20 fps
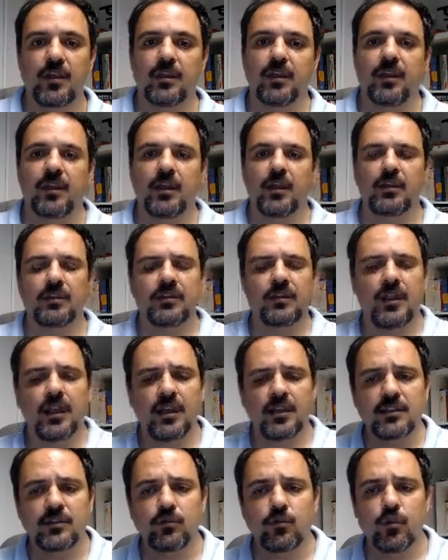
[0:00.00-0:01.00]
And the
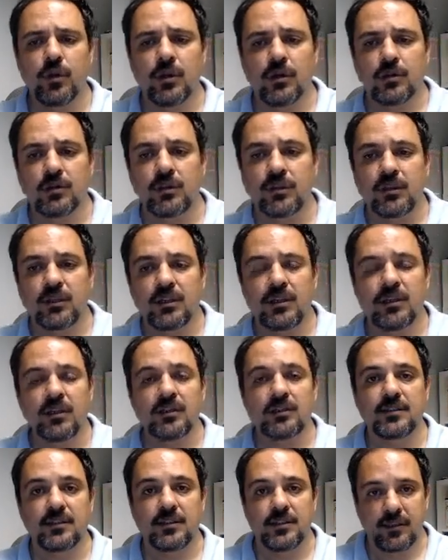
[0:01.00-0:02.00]
next one
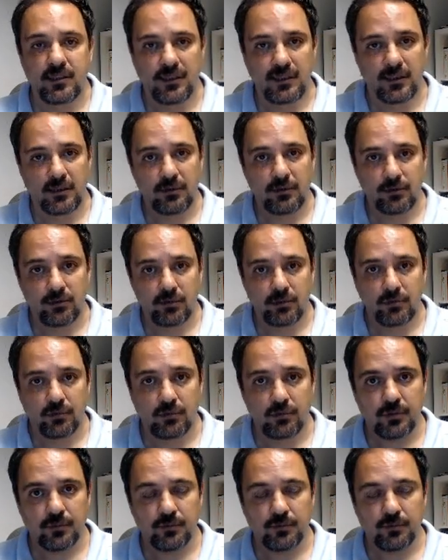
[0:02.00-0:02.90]
is include.